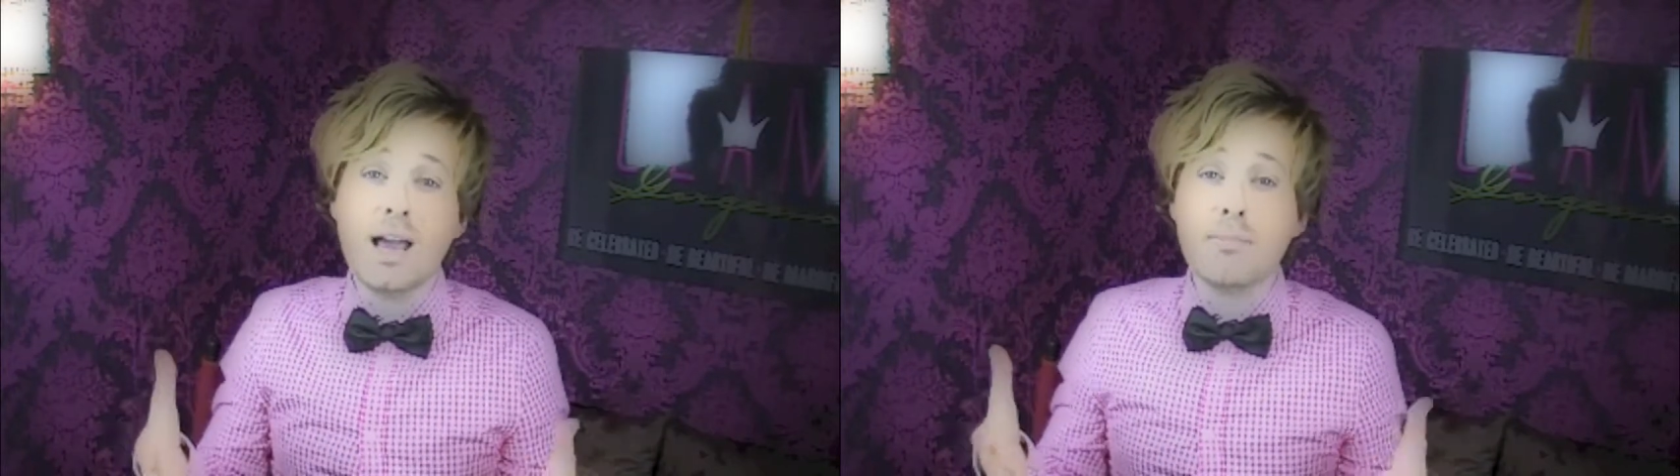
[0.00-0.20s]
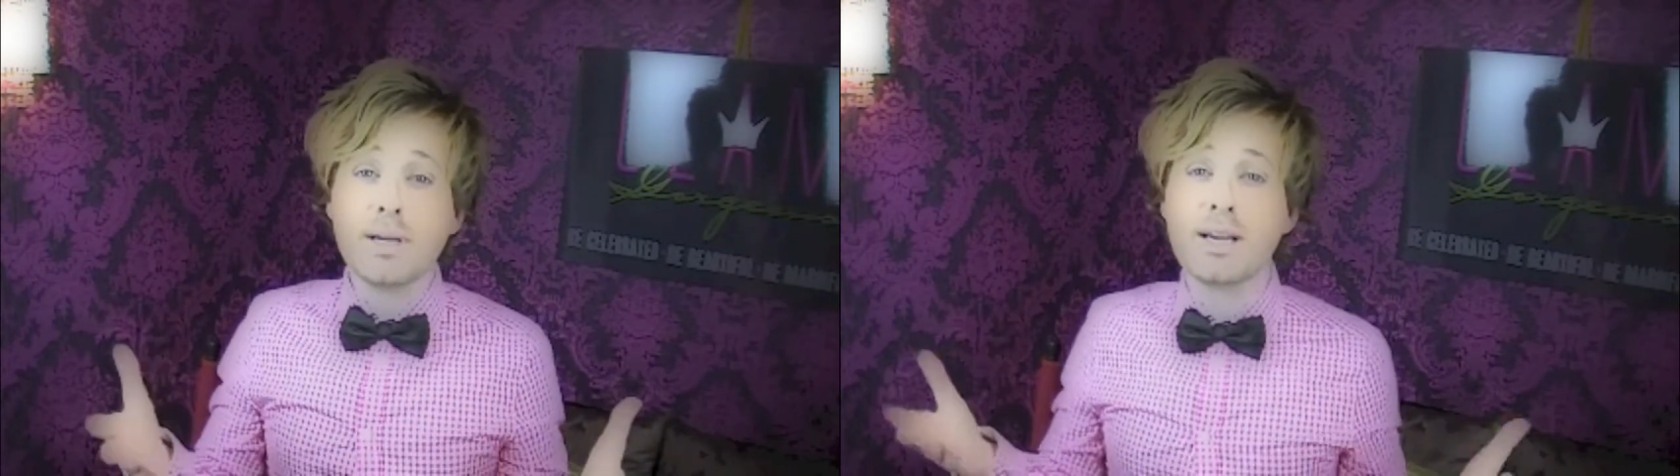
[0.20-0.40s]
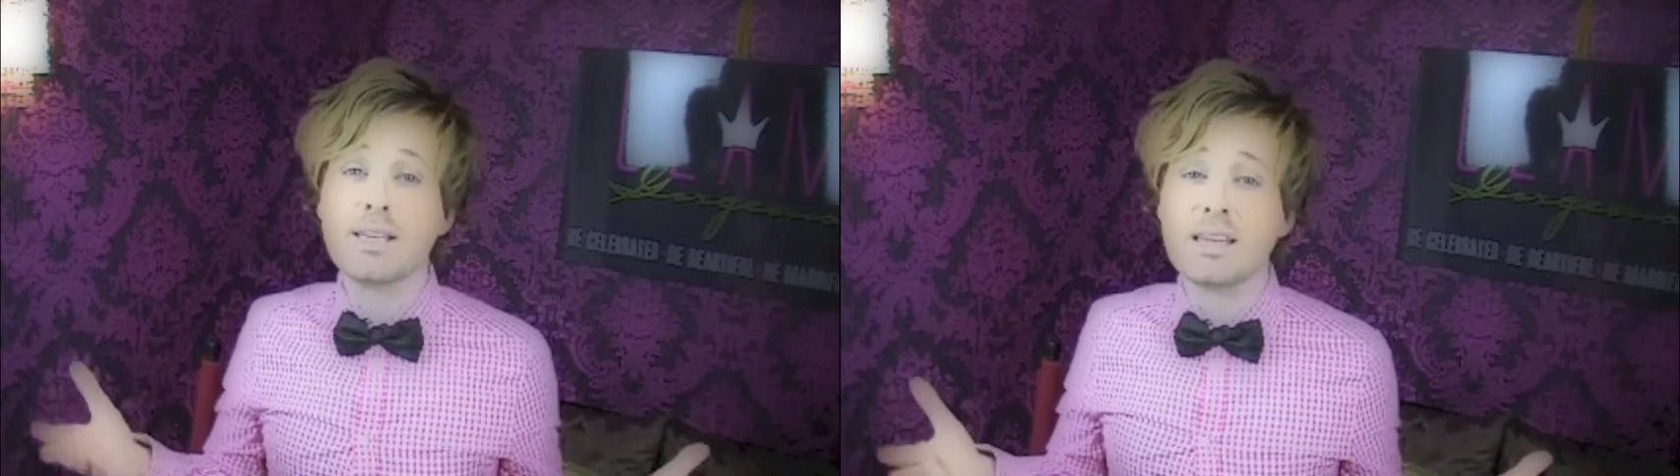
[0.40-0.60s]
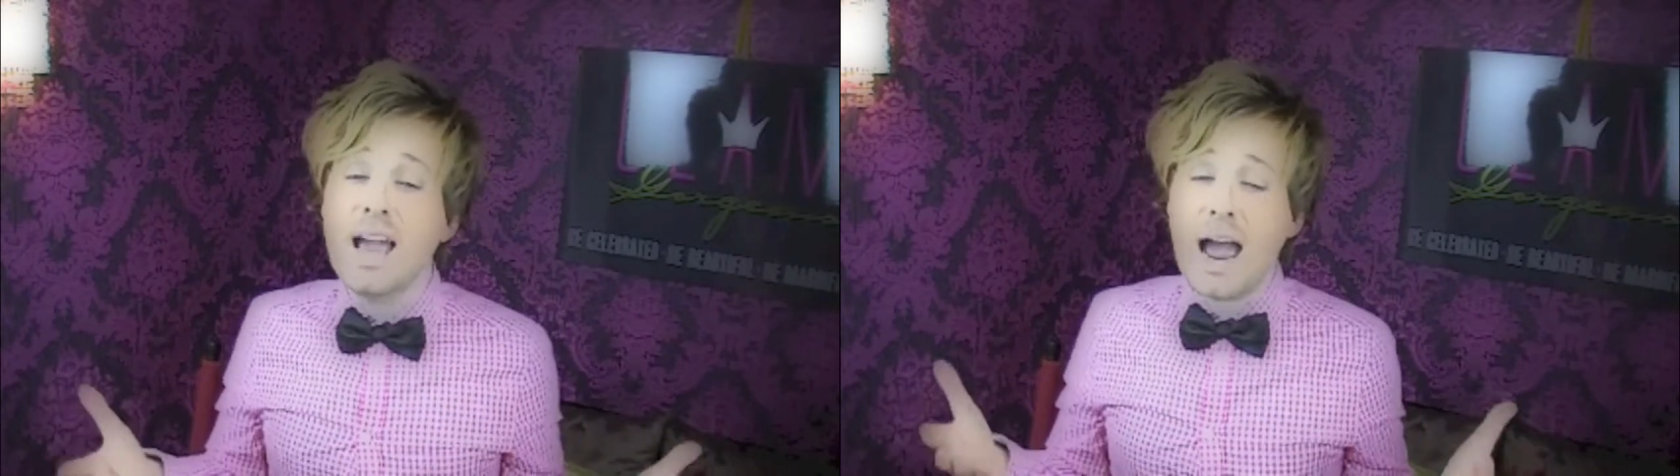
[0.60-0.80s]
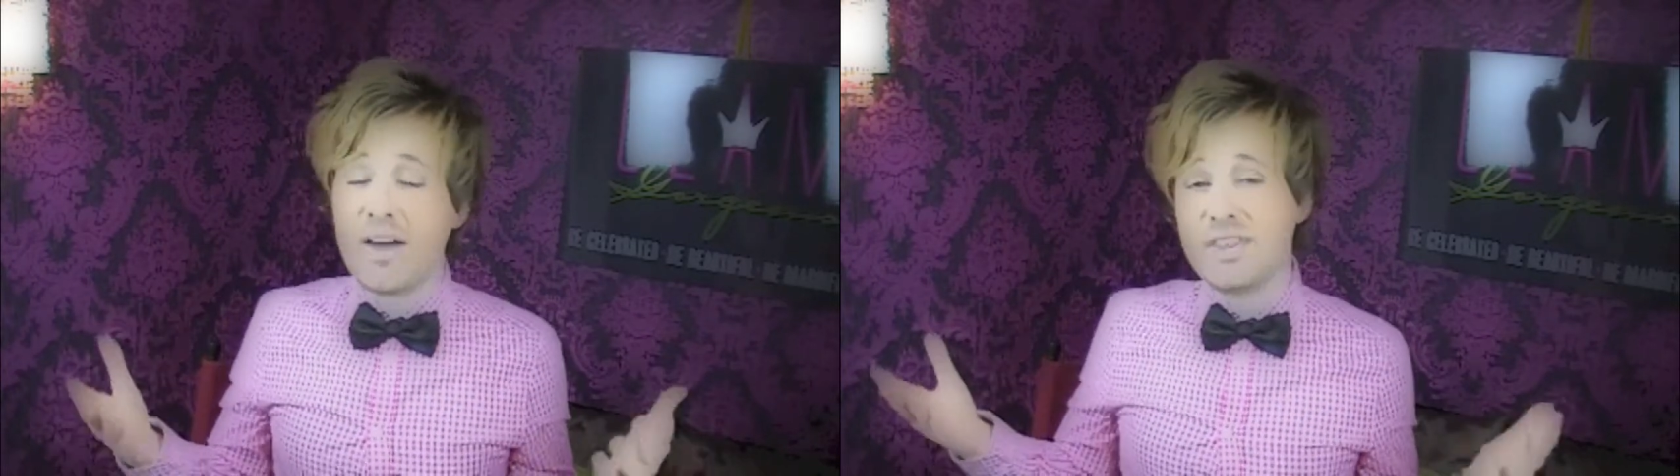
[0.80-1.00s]
because
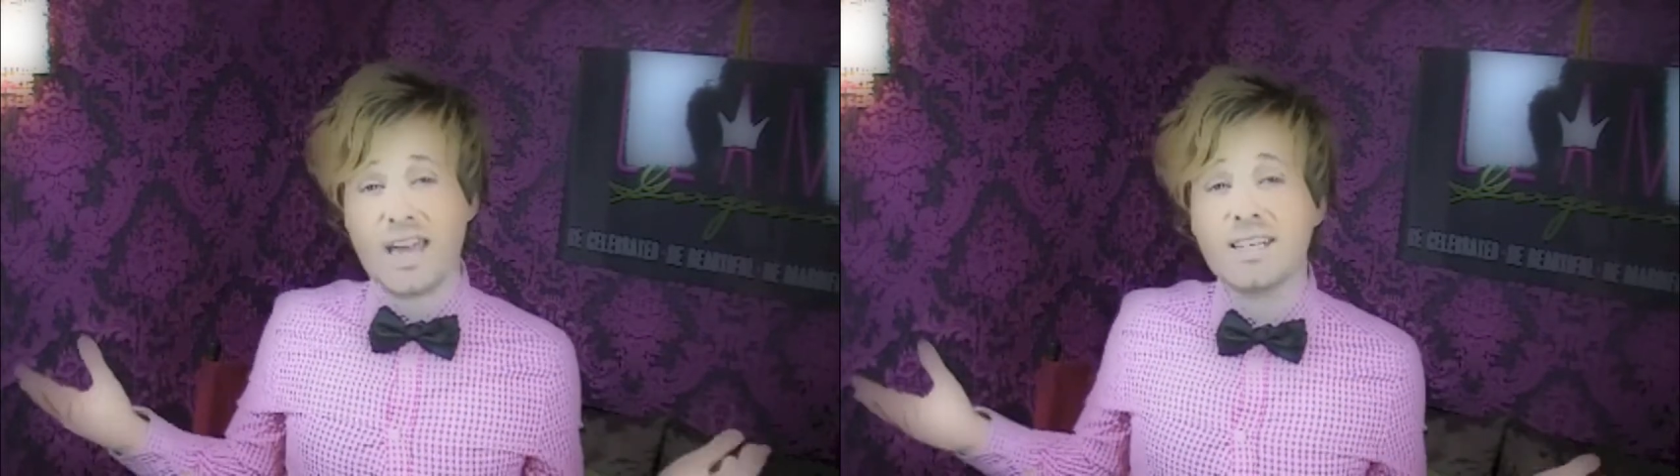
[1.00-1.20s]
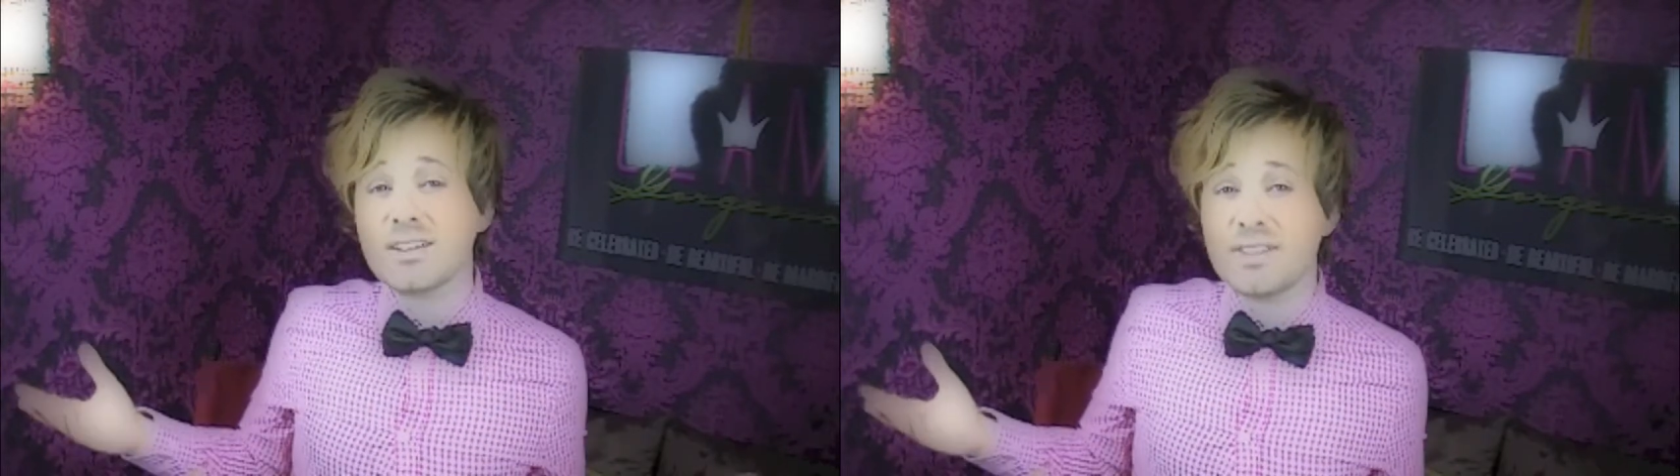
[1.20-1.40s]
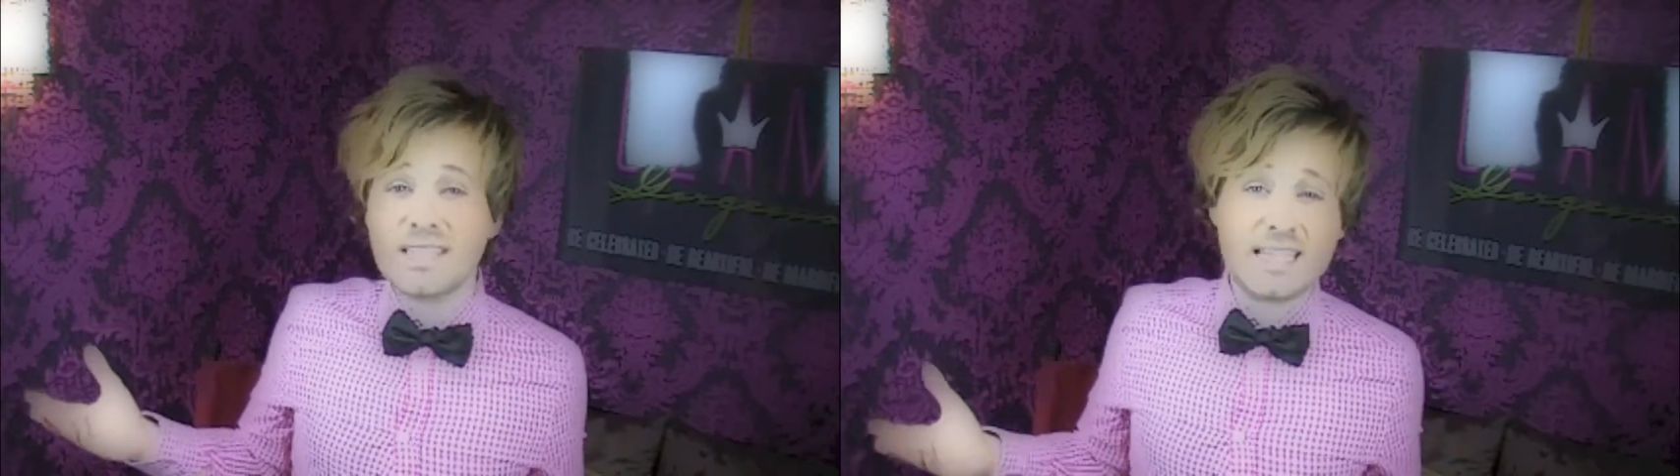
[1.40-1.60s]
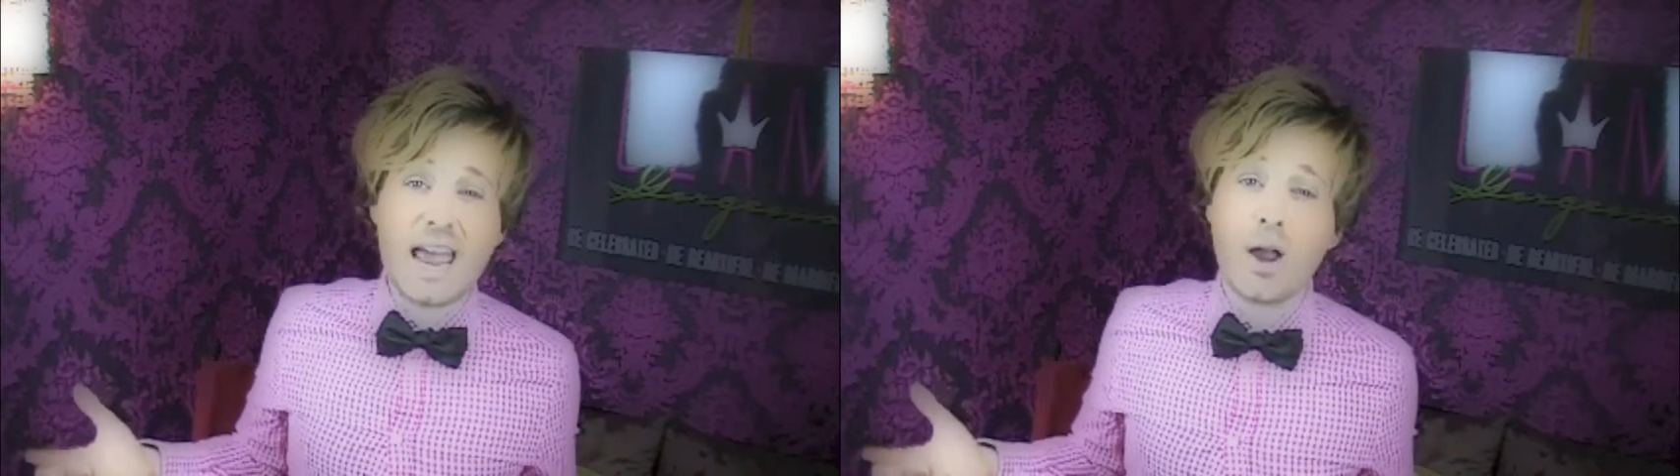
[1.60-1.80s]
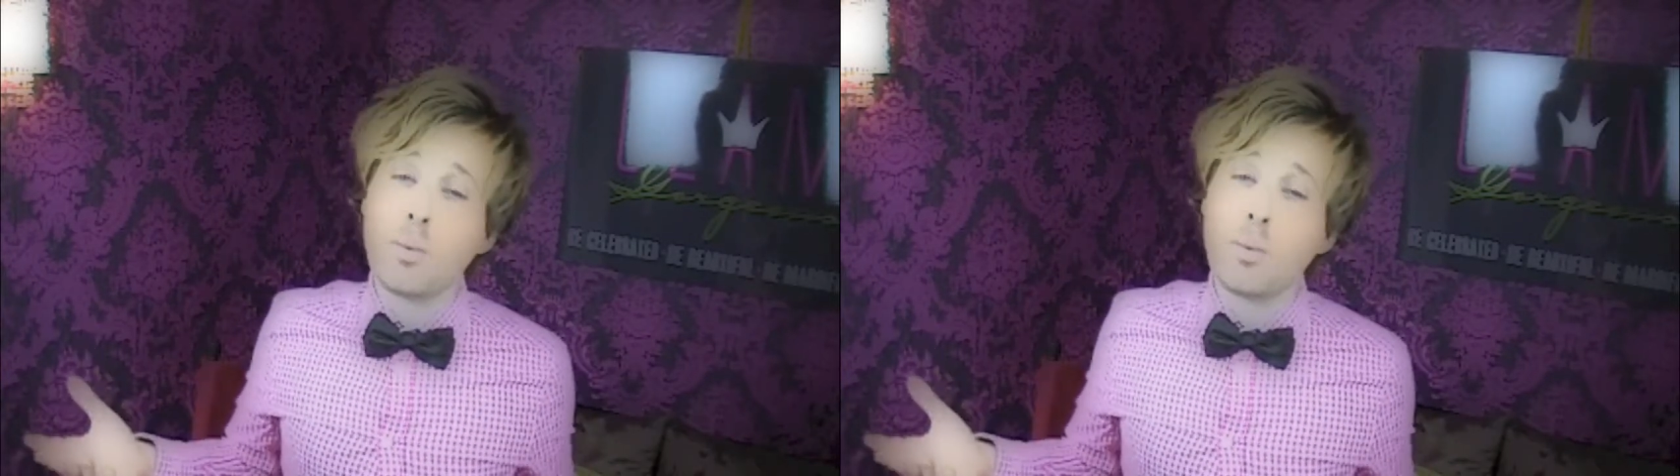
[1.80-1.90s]
at the end of the day,